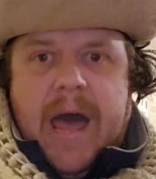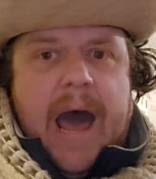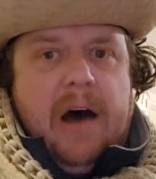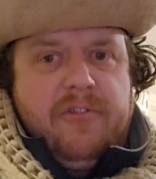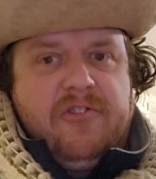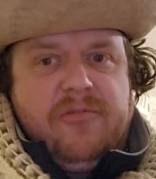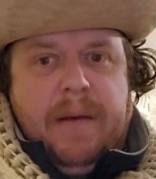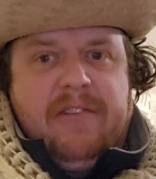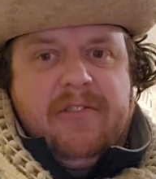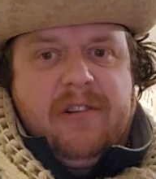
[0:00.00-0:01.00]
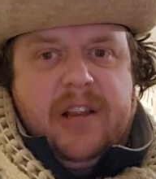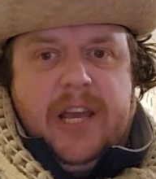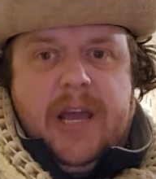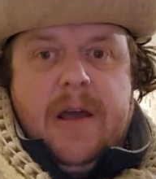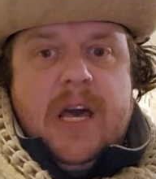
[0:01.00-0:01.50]
was just
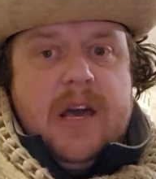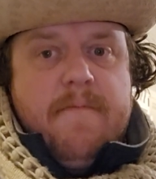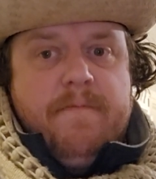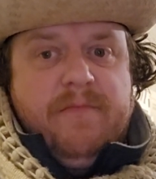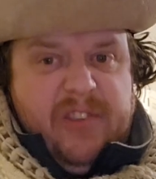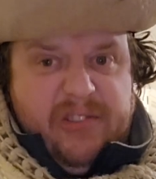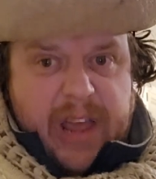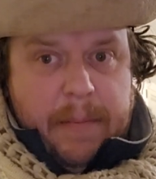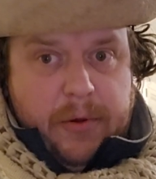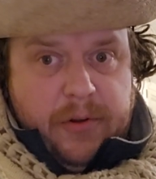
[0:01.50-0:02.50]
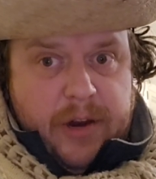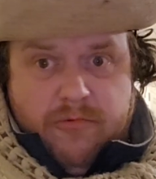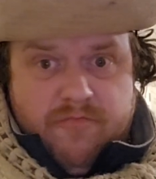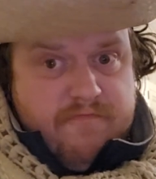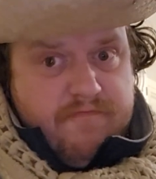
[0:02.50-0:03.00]
basically disabled
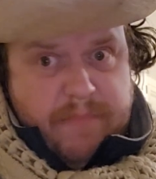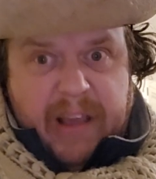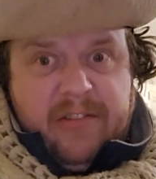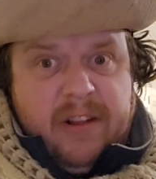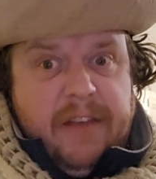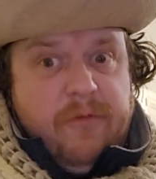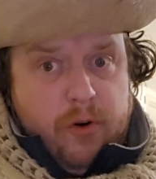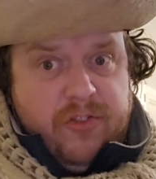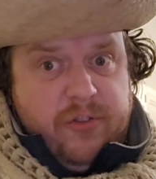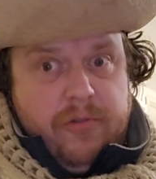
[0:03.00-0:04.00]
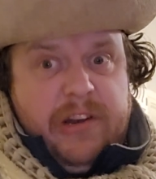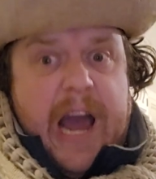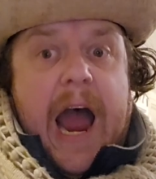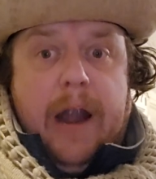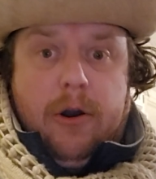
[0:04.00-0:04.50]
and basically forced to
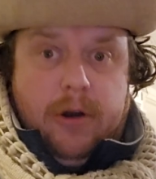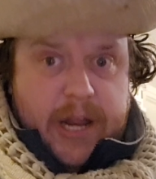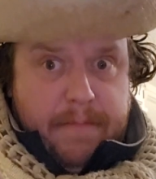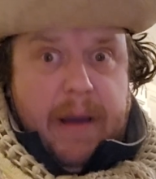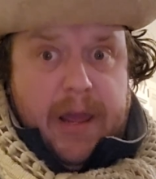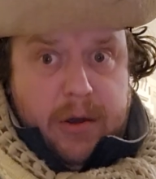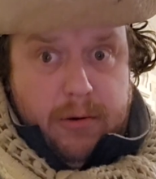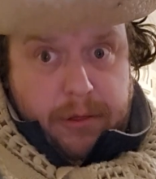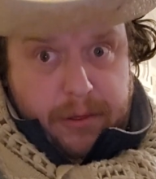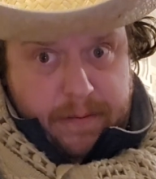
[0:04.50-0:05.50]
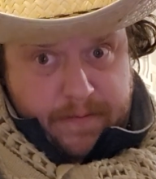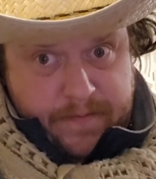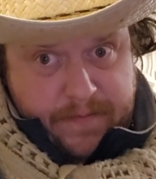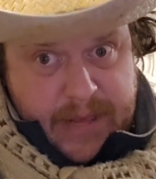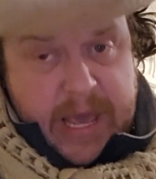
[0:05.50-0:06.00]
retire in my youth.
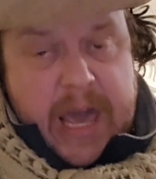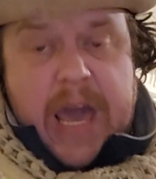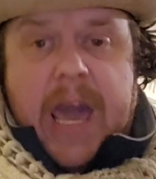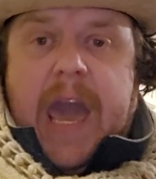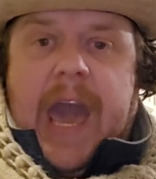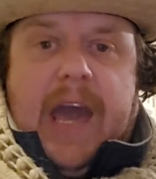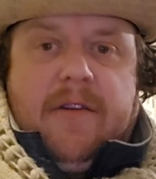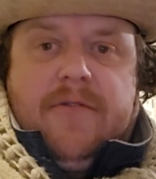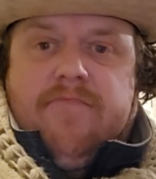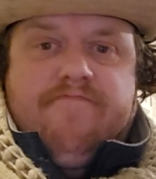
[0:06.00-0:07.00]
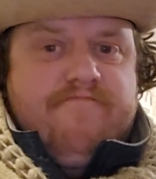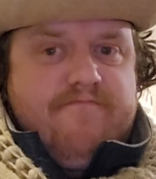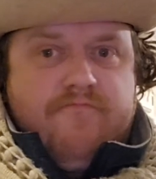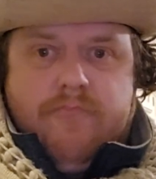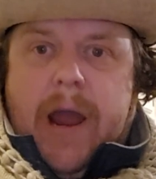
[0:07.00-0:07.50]
And
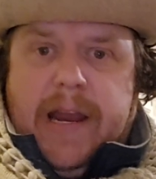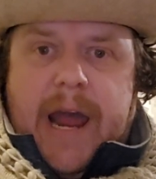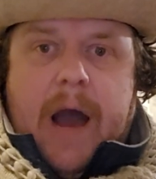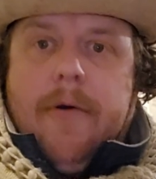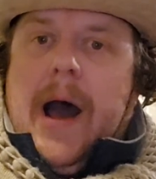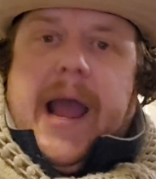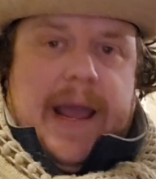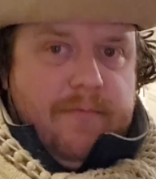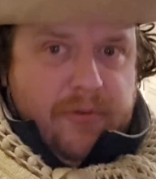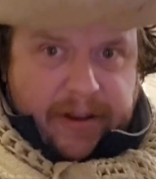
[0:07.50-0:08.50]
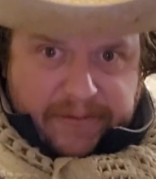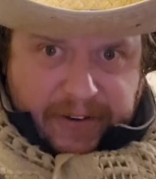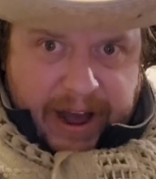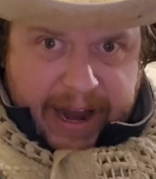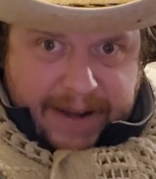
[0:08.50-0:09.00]
right now I am doing
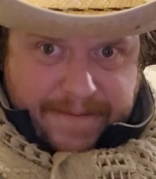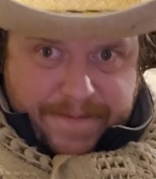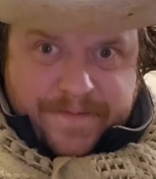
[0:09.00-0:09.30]
fine.